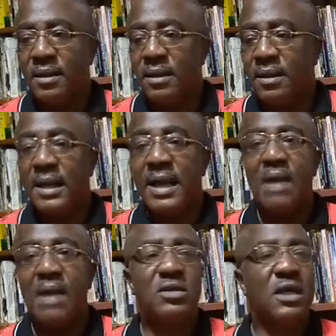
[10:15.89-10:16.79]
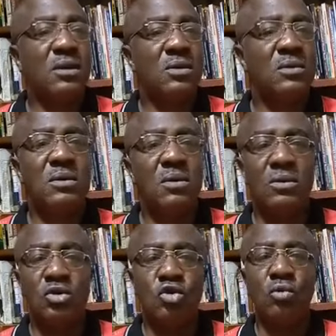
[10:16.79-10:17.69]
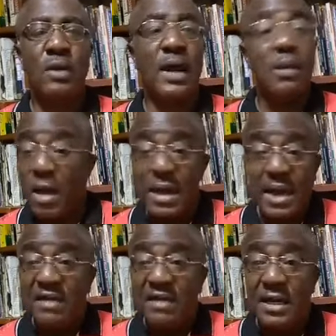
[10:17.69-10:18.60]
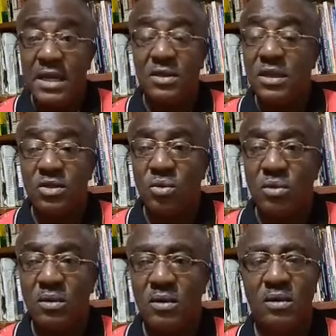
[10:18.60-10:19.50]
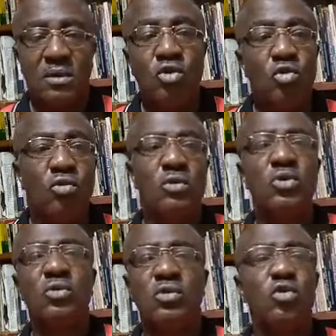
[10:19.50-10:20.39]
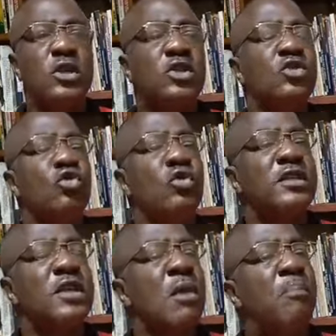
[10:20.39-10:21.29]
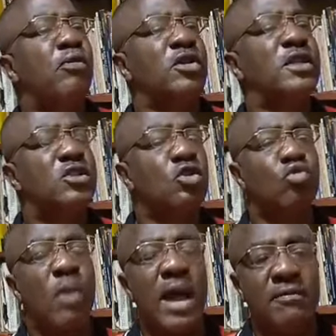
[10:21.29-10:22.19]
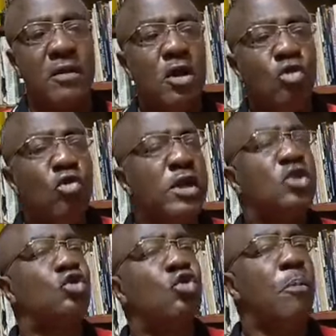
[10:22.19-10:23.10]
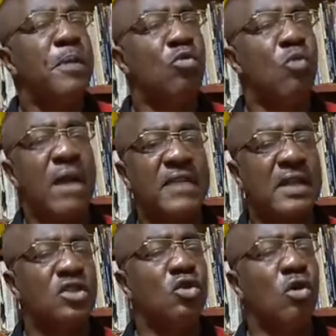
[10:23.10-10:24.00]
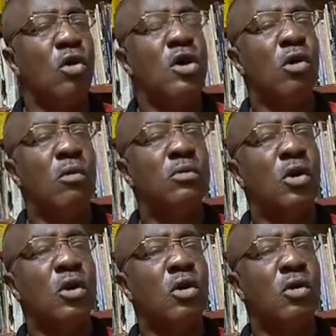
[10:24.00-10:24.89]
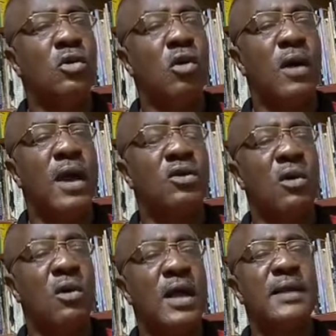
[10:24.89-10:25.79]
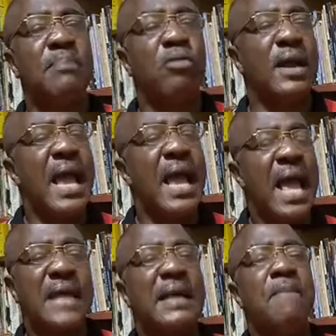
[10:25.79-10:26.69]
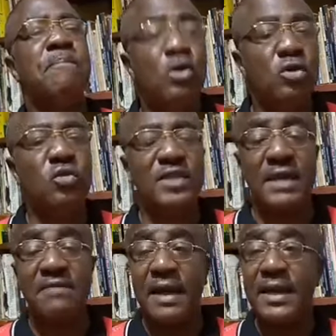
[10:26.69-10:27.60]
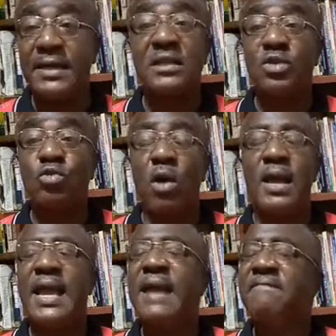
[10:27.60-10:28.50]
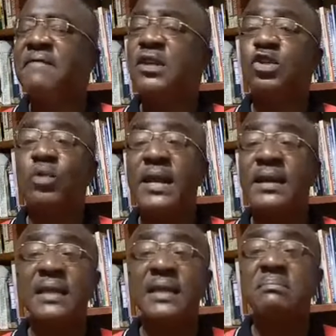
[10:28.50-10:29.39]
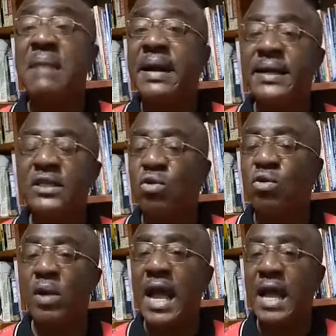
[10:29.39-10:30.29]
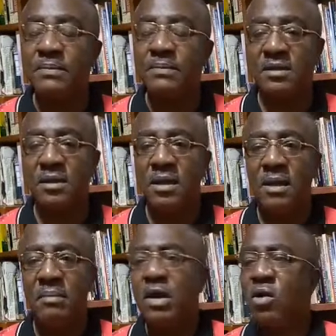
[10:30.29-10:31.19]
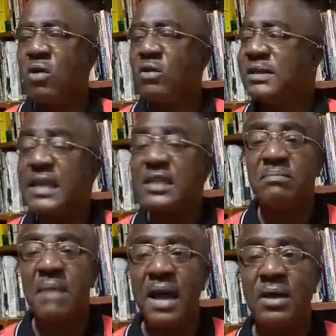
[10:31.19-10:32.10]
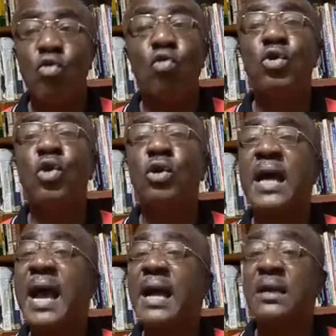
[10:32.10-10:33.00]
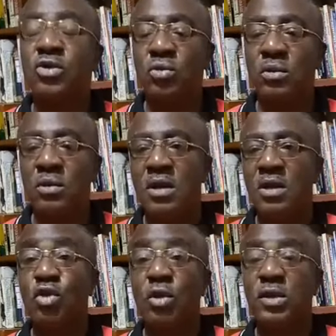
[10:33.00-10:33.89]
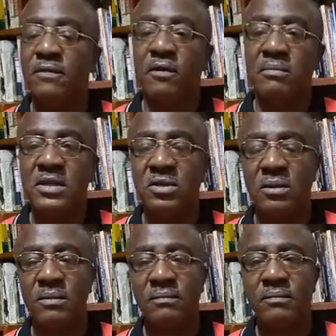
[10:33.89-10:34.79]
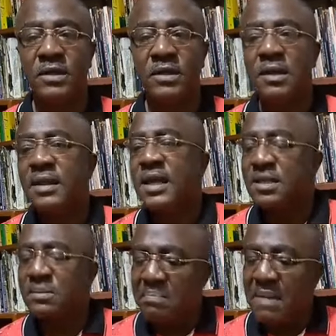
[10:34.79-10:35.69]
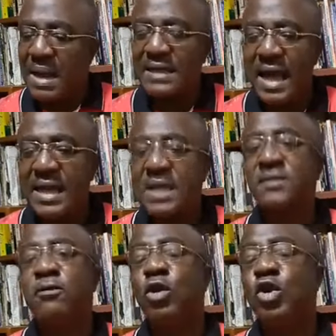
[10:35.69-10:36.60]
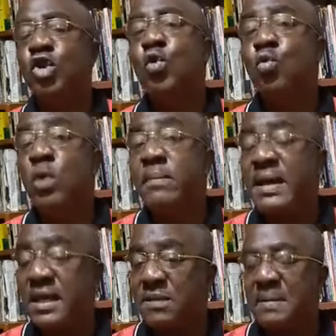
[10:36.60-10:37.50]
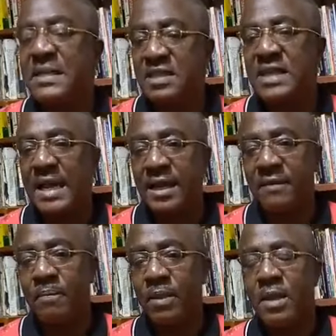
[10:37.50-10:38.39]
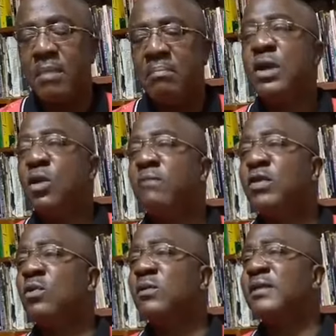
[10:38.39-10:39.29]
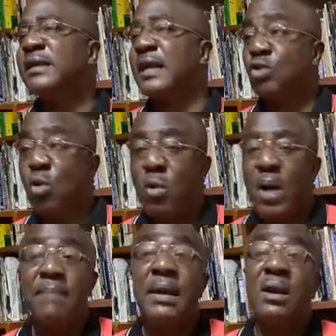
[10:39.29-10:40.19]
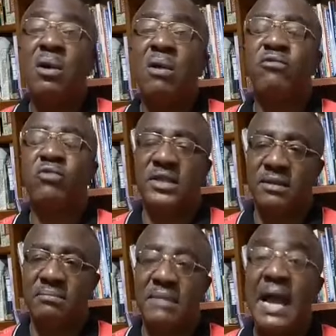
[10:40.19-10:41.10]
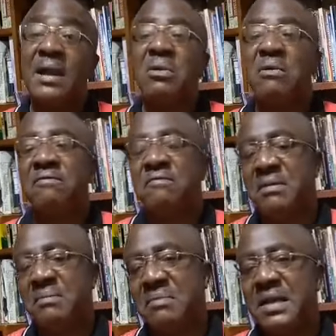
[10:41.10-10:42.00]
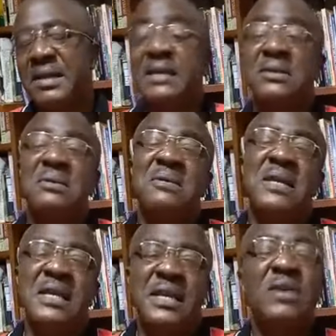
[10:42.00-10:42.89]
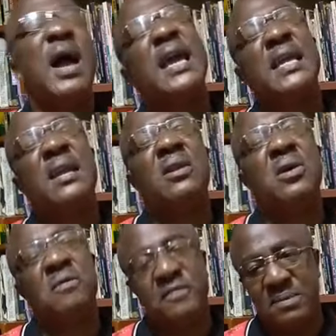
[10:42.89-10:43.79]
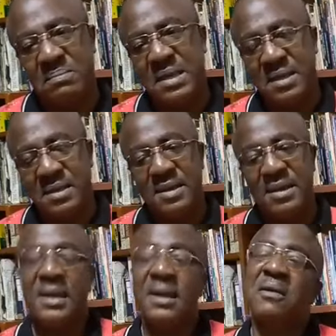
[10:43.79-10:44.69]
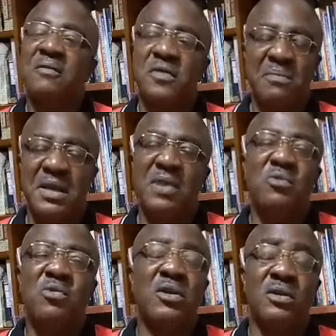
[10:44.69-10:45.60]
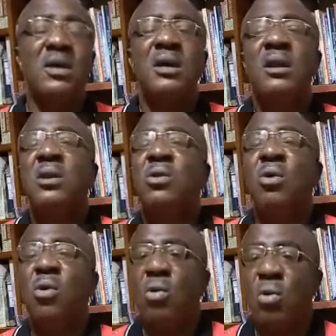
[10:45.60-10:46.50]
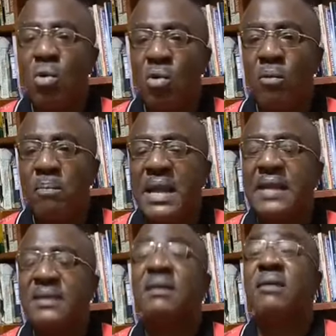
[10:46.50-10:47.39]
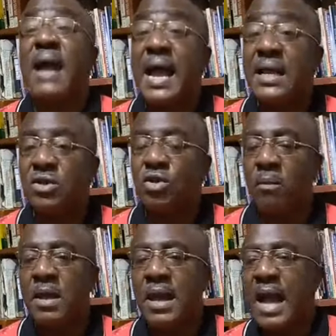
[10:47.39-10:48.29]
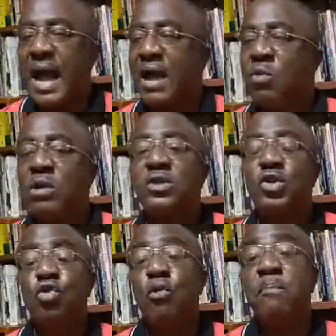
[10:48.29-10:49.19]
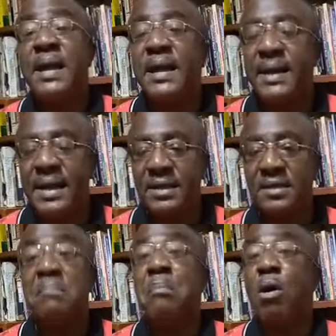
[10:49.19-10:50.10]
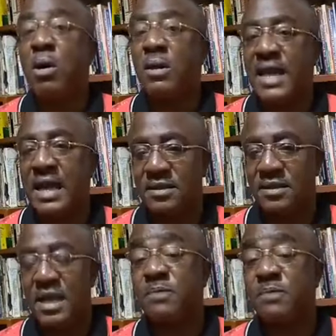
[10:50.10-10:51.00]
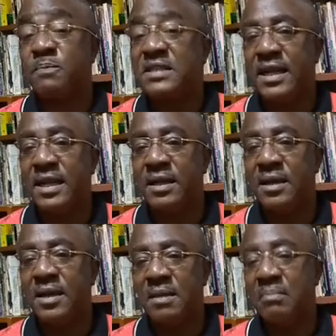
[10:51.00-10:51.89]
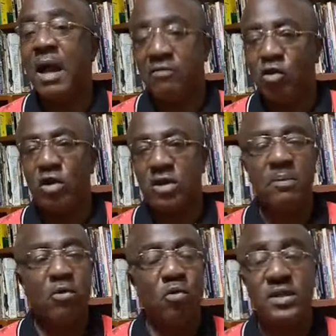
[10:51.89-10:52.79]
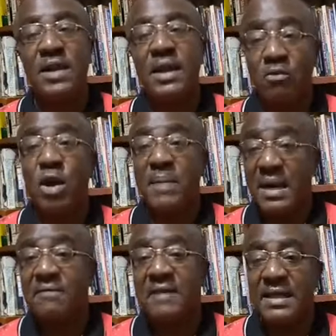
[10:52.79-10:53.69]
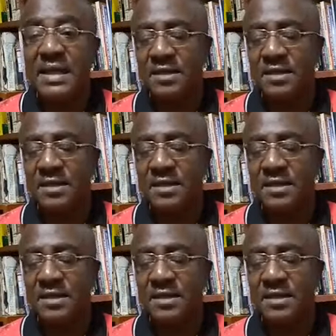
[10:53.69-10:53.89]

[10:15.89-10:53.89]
the guy will say, Look, you, when they have any little issue, you, you, you, this, you, this prostitute wife, you, this stupid wife that your your your your, your, your brother has abused this eventually that marriage collapsed because that man could not handle some information. This matter is for you women especially. Many of you who think that, oh, I'm in love with him. I love him. There's no need. Ah, he loves me. He loves me. He will not. No, please rise up. I want you parents, mothers especially. Of course, people will say, what about the fathers?